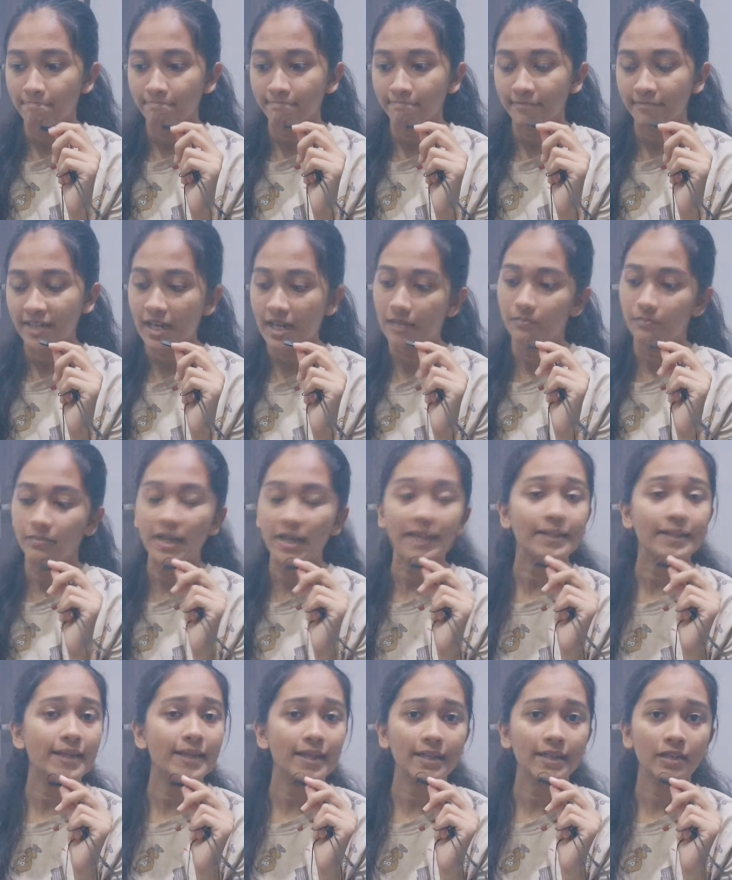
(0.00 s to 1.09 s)
yeah.
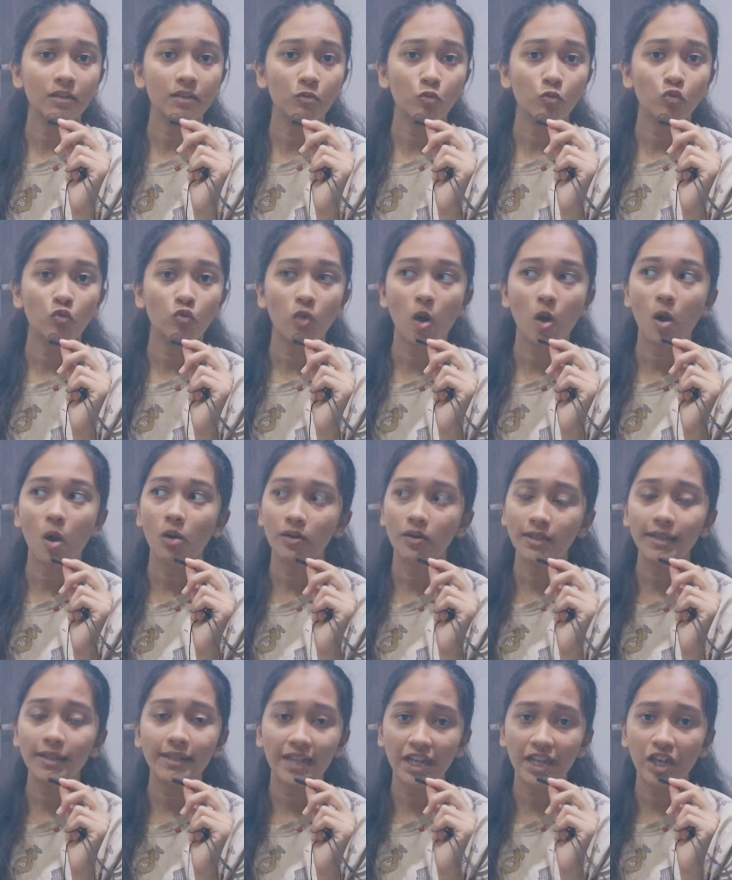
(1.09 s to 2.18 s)
And then on
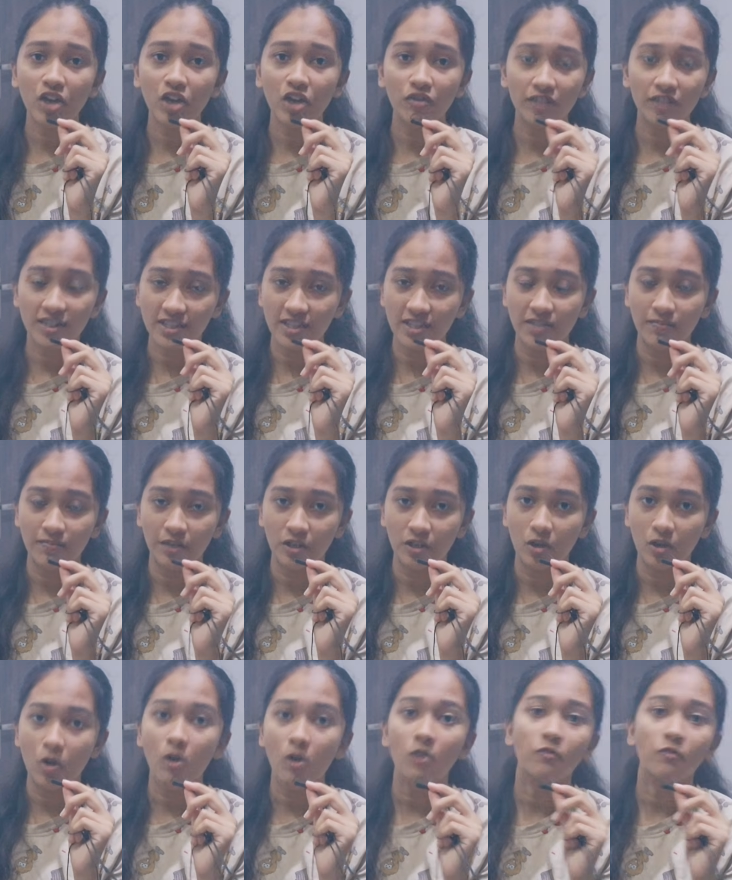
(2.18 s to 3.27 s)
the day of
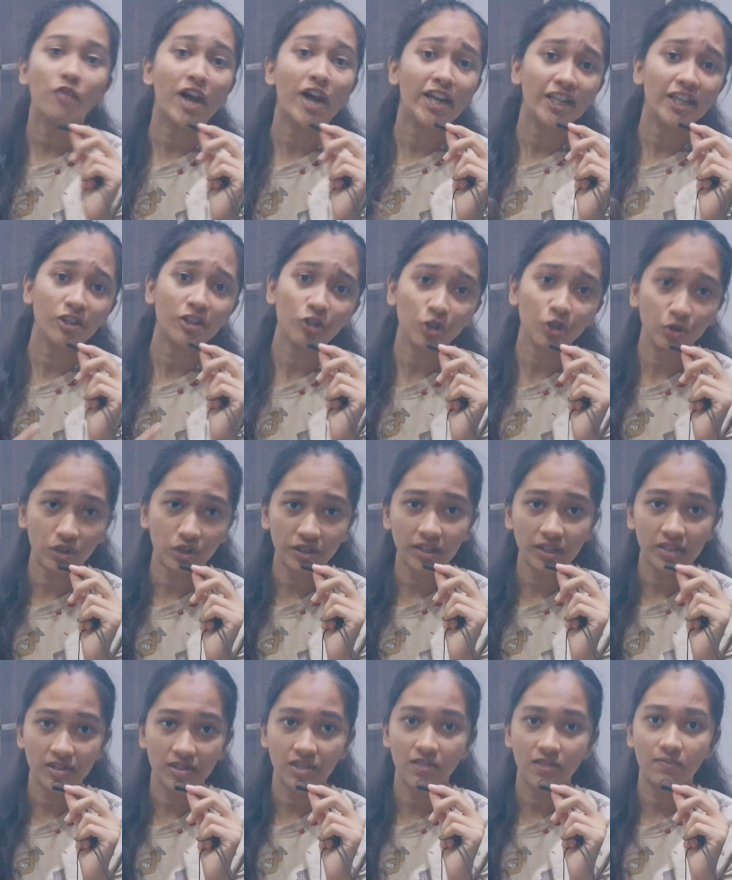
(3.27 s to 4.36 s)
assessment or while you're doing
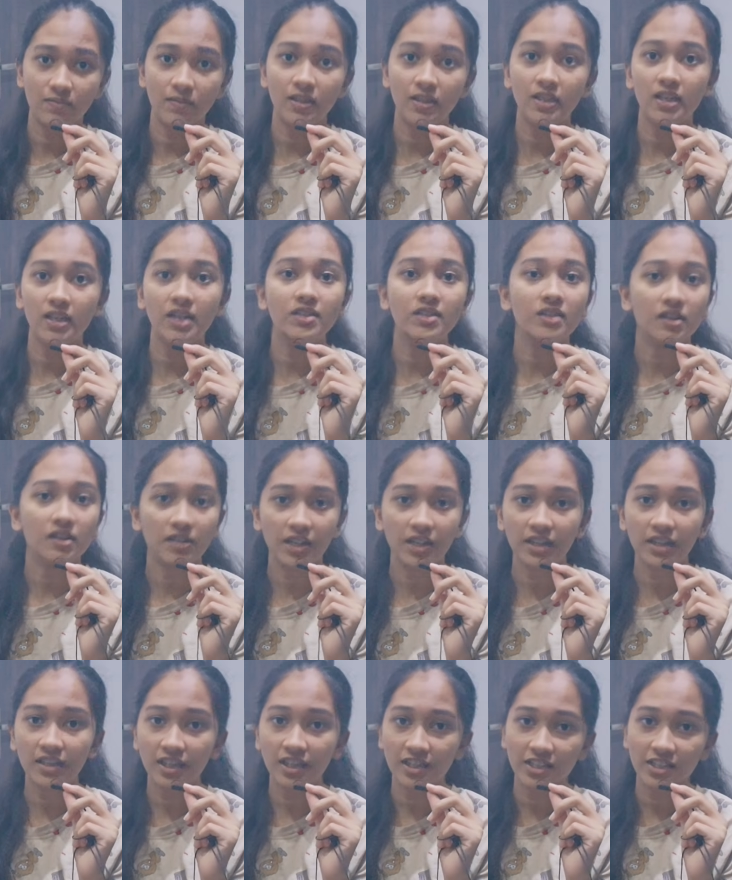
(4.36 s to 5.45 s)
the assessment, there are
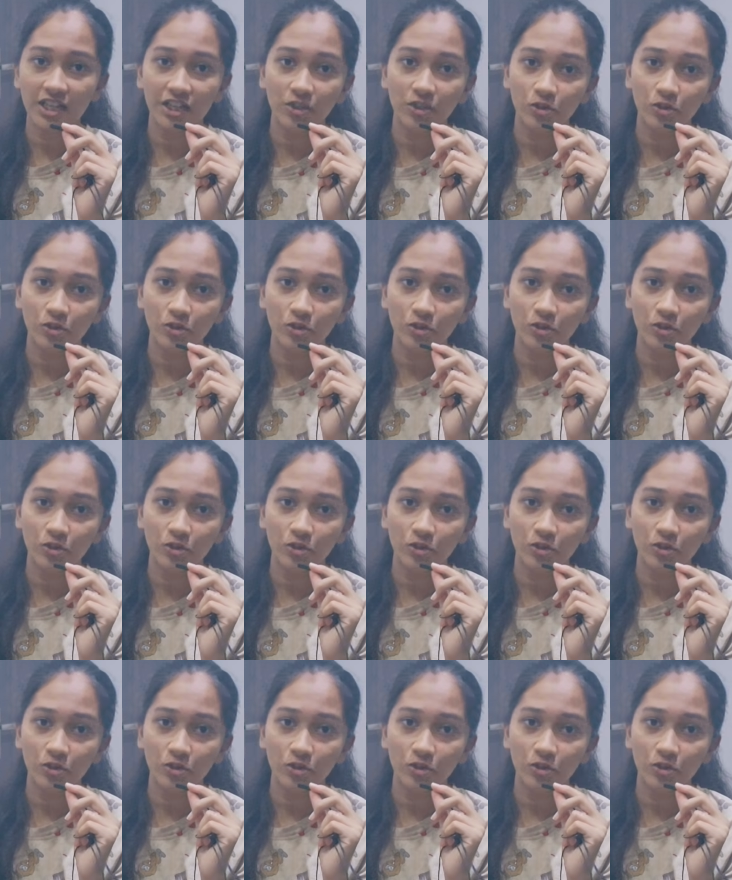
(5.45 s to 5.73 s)
certain things that you